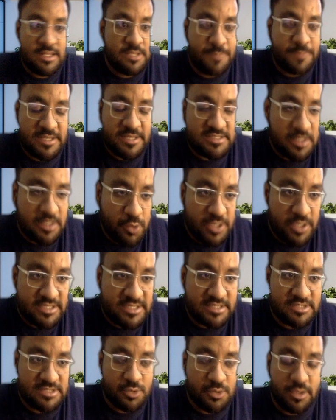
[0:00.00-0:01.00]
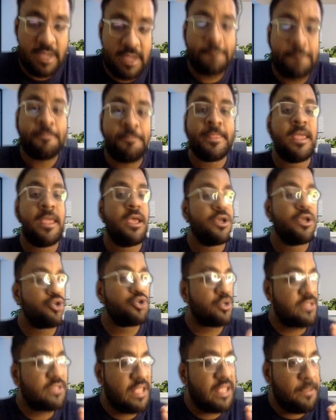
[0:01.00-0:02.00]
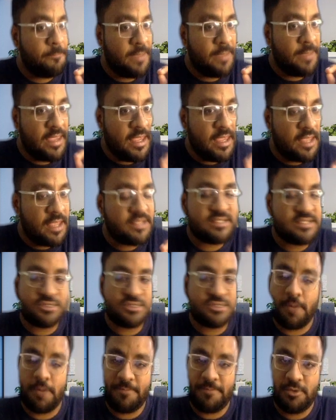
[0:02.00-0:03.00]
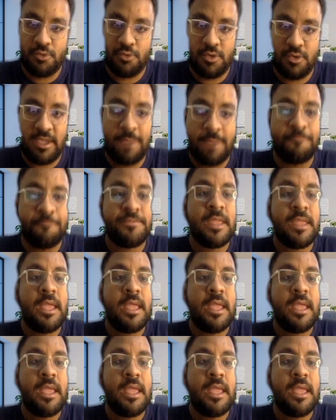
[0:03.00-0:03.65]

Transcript: personal questions, okay? So they may just stop you, okay.